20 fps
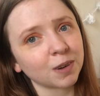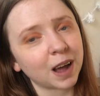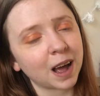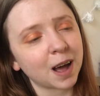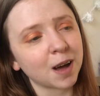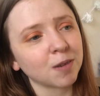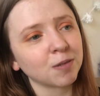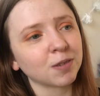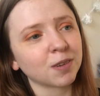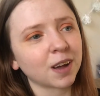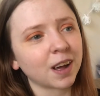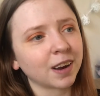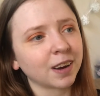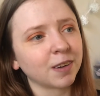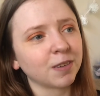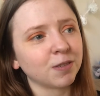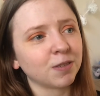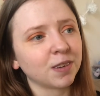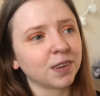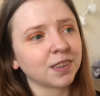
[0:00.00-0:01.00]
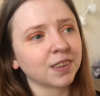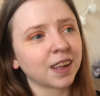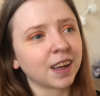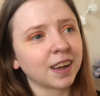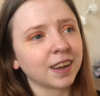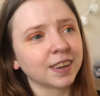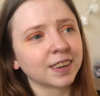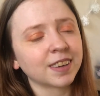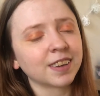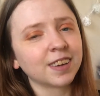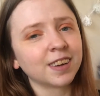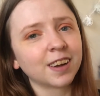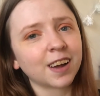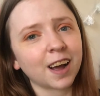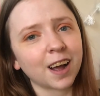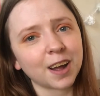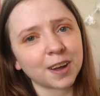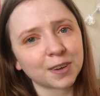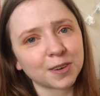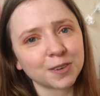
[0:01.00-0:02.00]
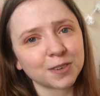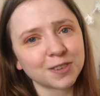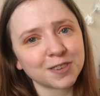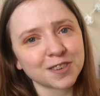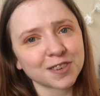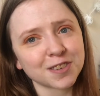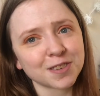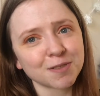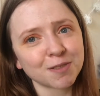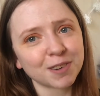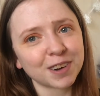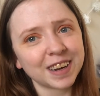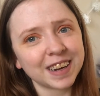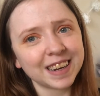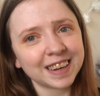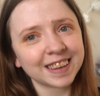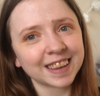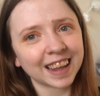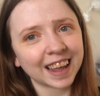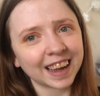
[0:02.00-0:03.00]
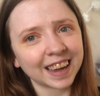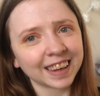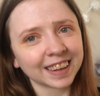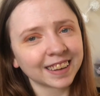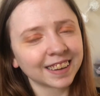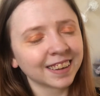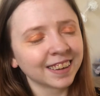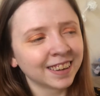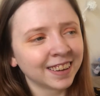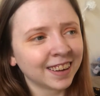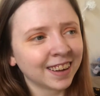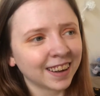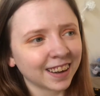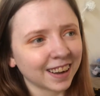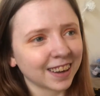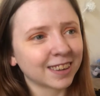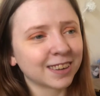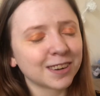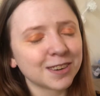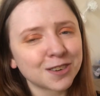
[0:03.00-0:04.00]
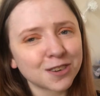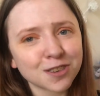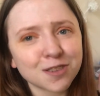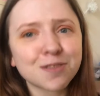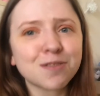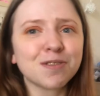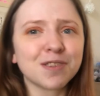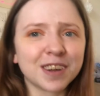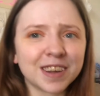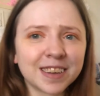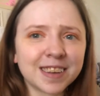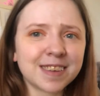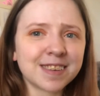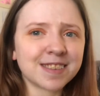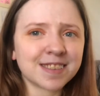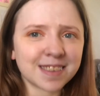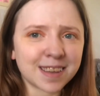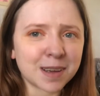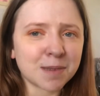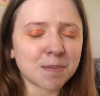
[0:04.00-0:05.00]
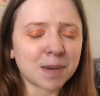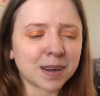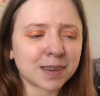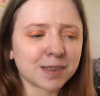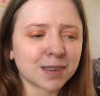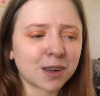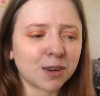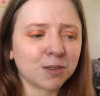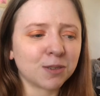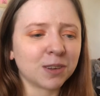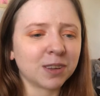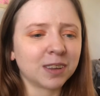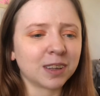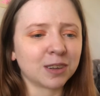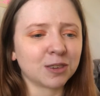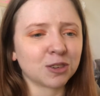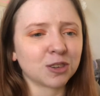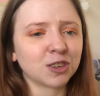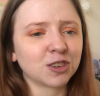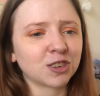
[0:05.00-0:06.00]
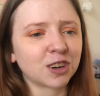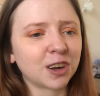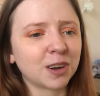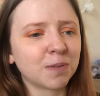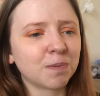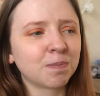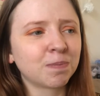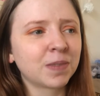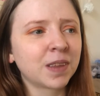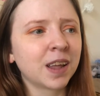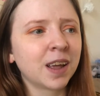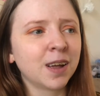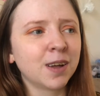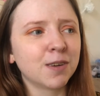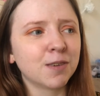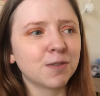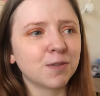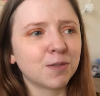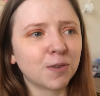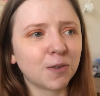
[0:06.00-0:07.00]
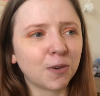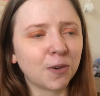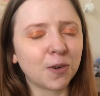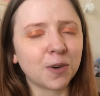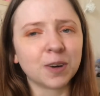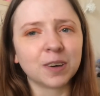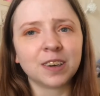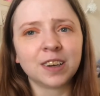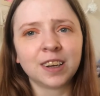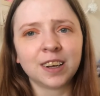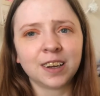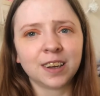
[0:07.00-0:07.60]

have, and I feel like I could just read, like, I could just really see myself in literature for,